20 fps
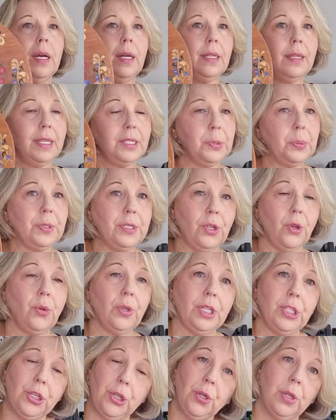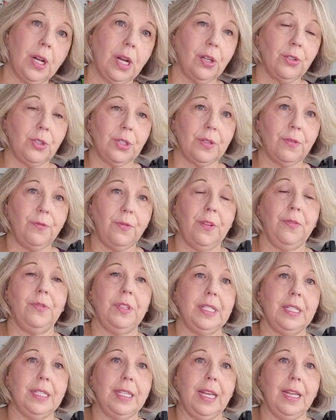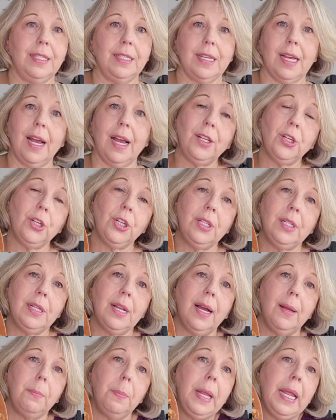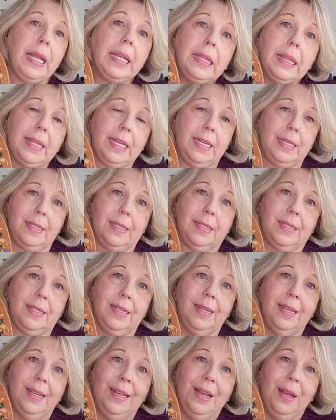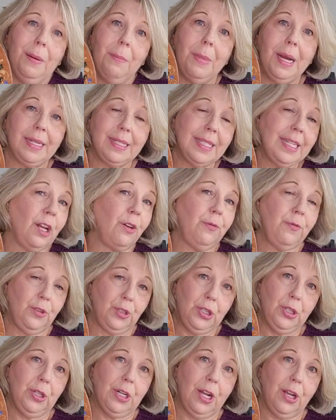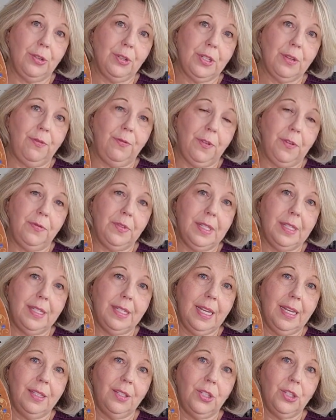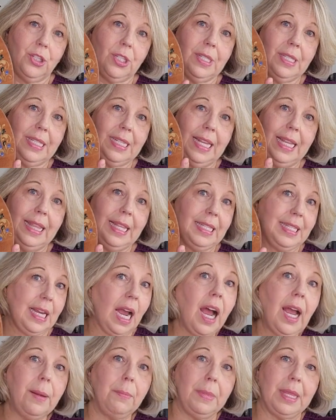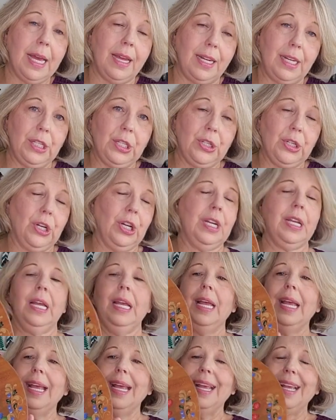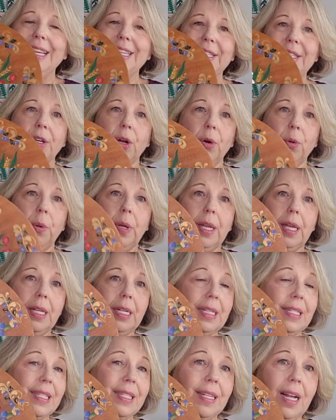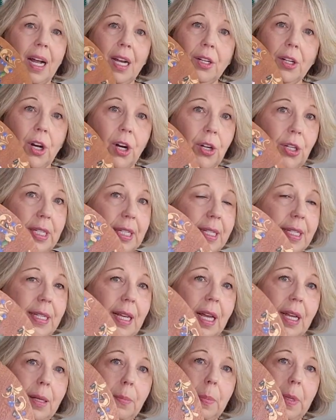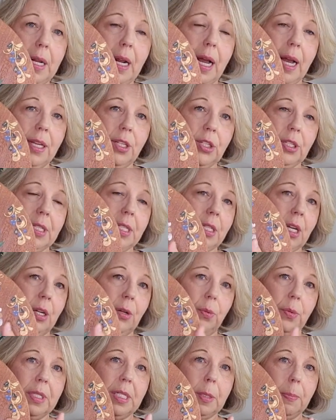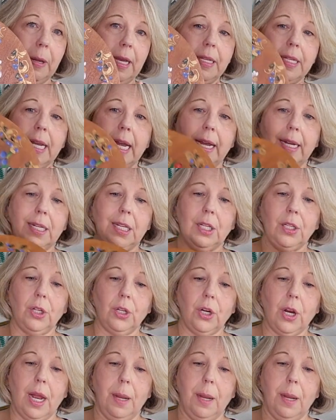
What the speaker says: This was only $2.50. I could not paint this myself for $2.50 just in the time that it took. So it is not artist signed, but I just thought it was spectacular.